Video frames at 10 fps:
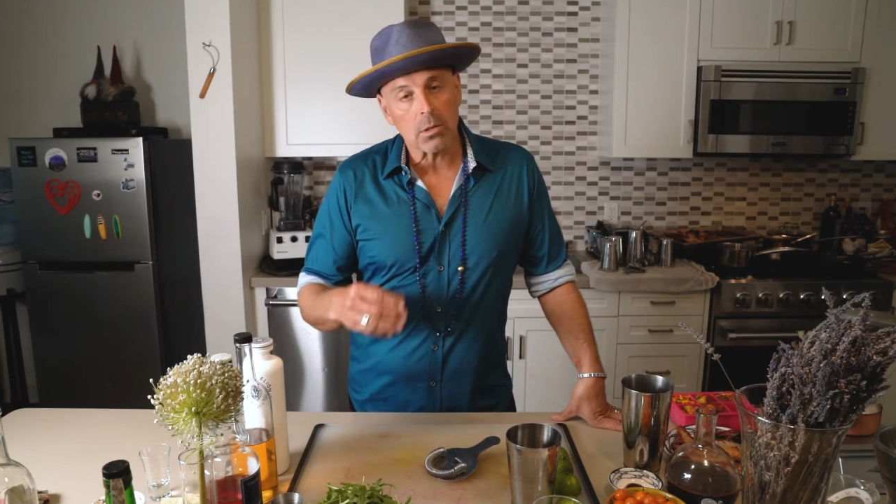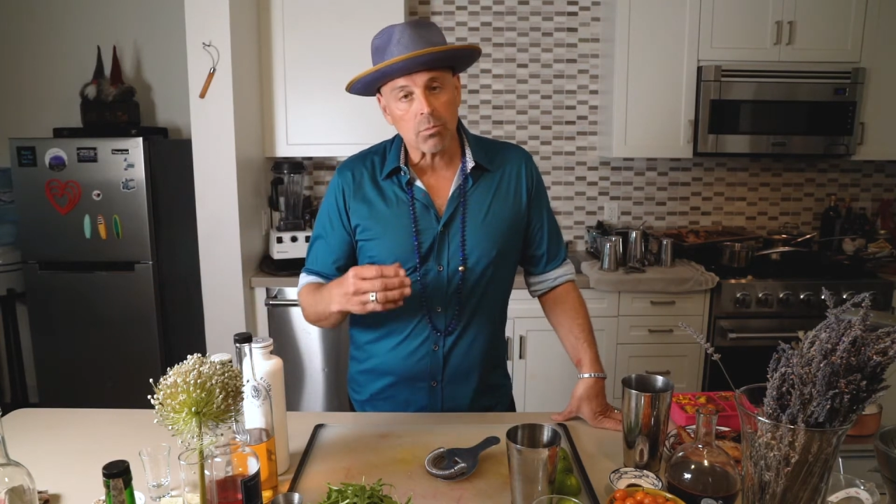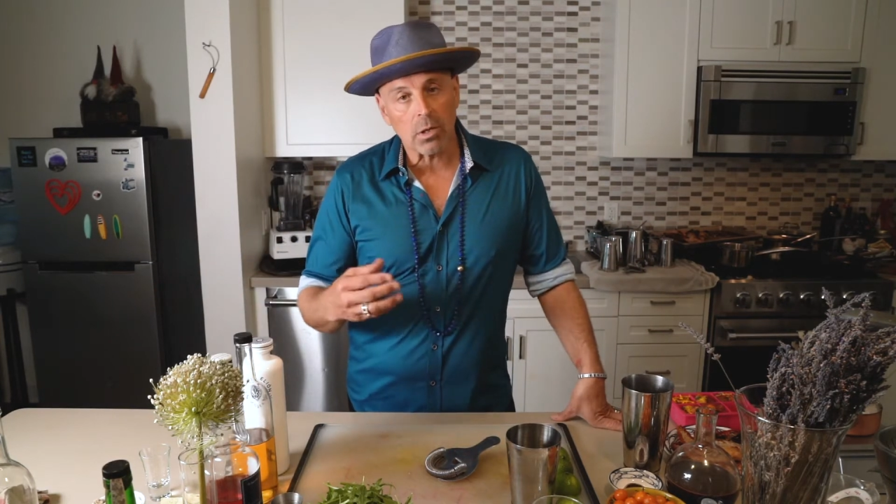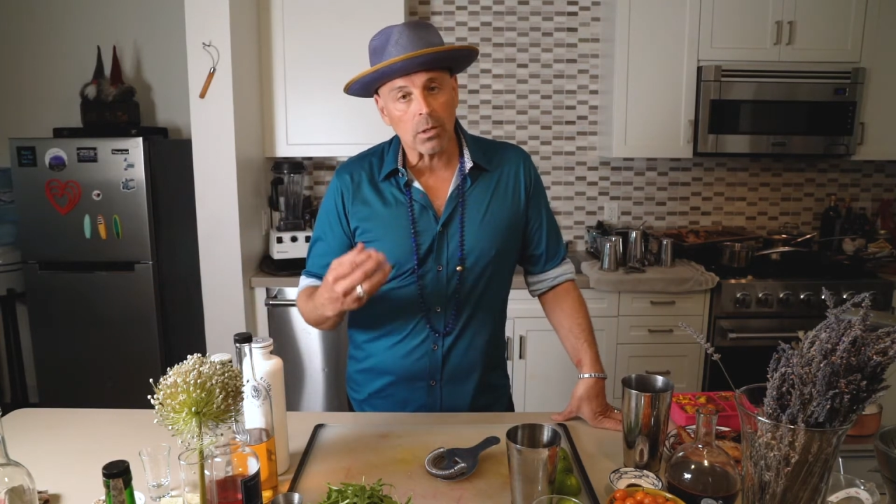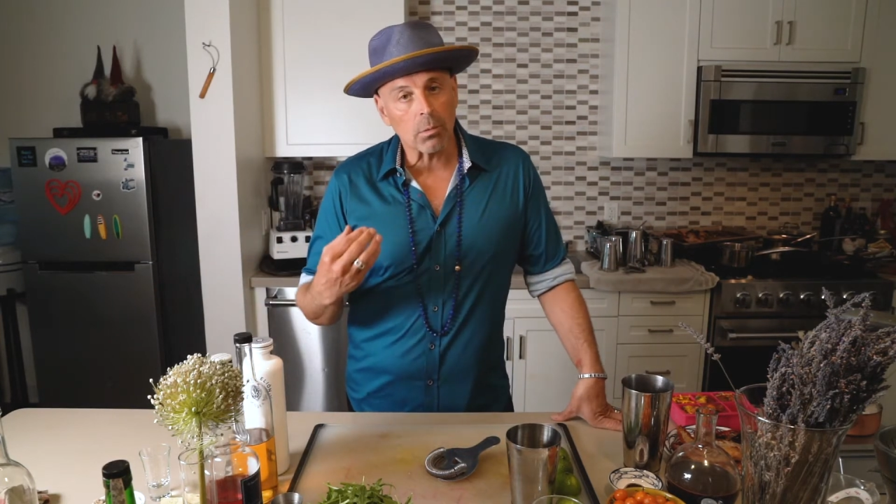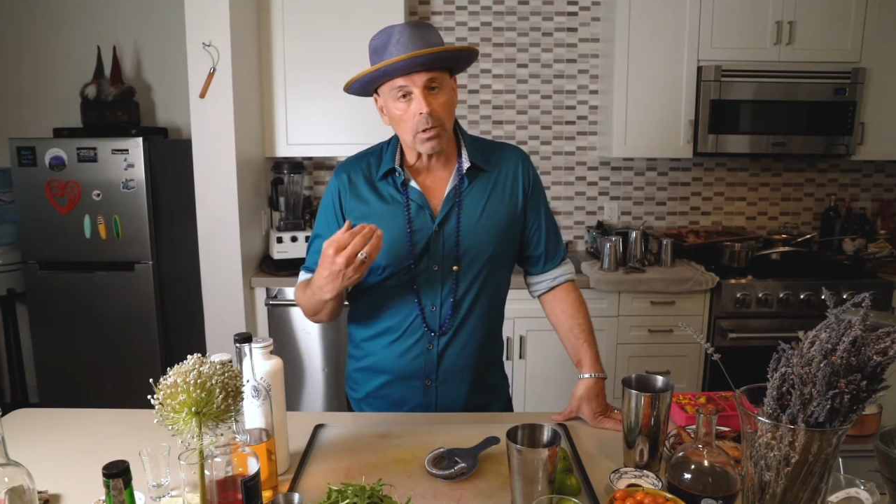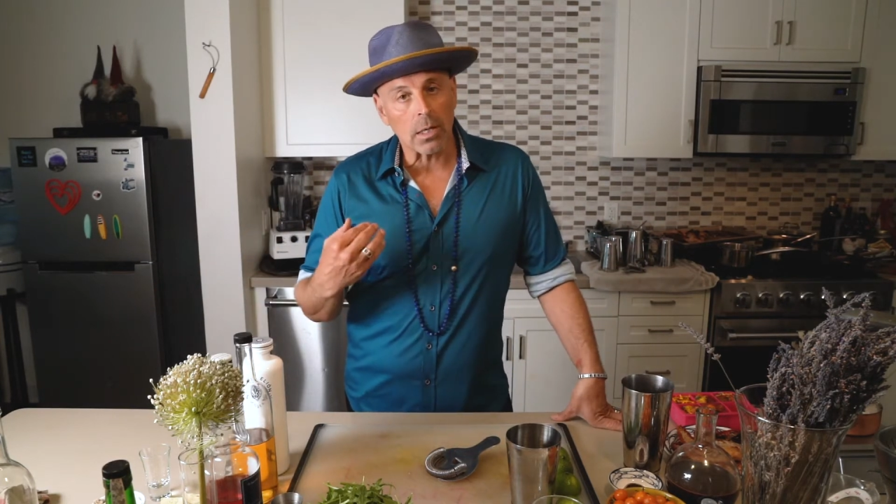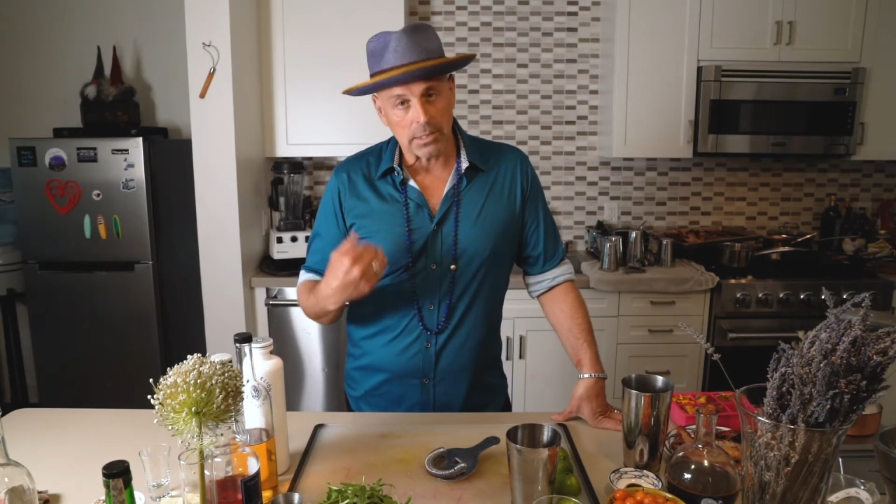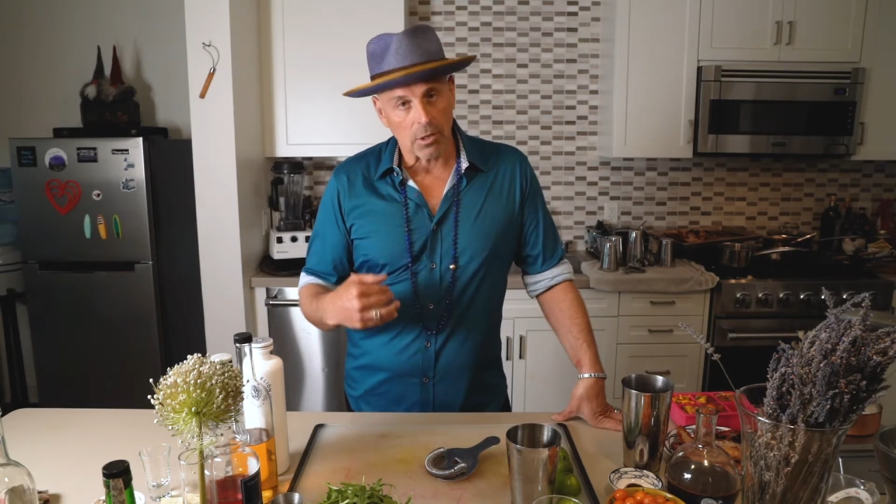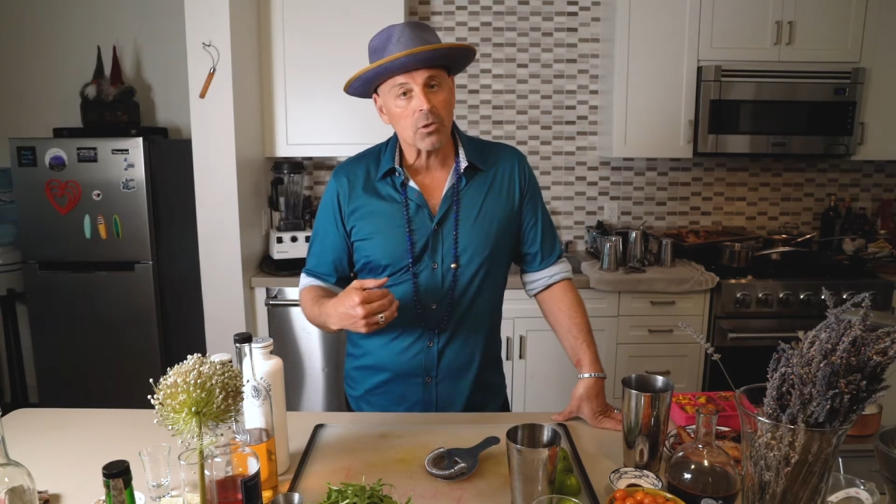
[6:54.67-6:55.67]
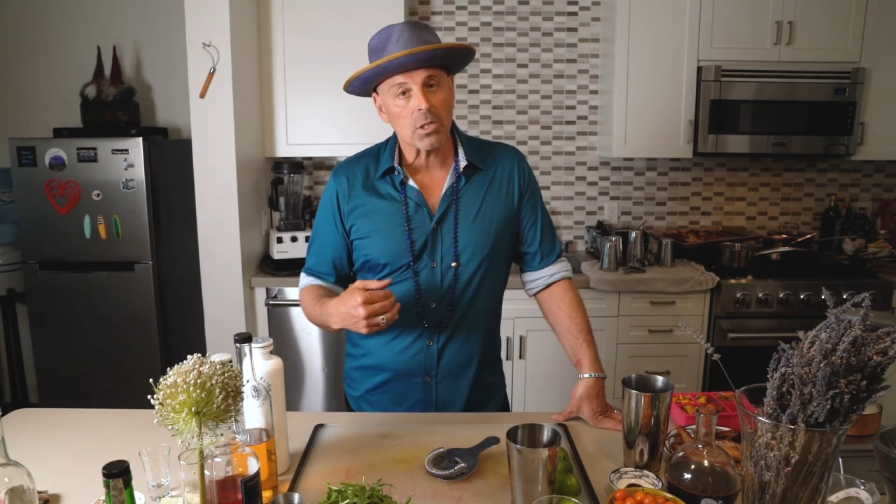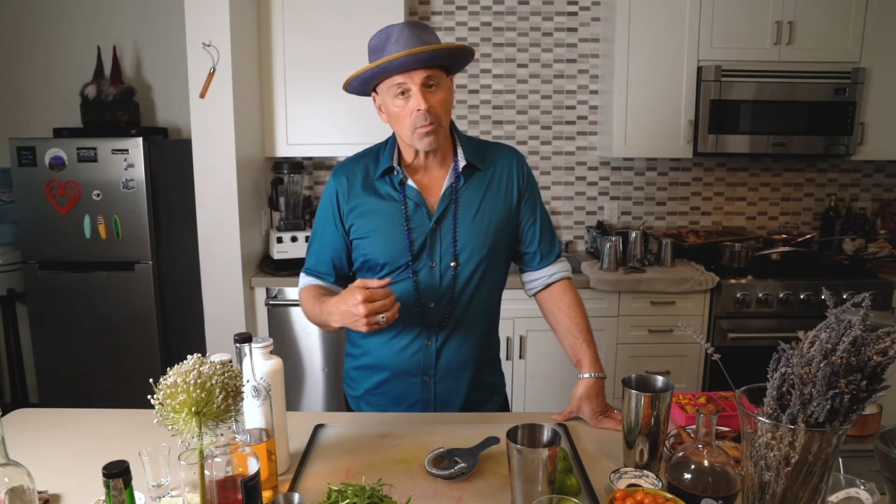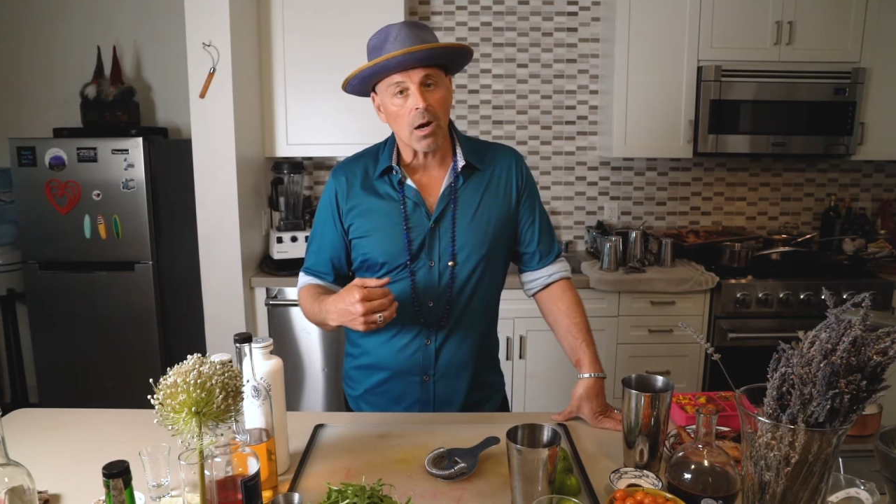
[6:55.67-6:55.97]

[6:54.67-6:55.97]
is really dear to my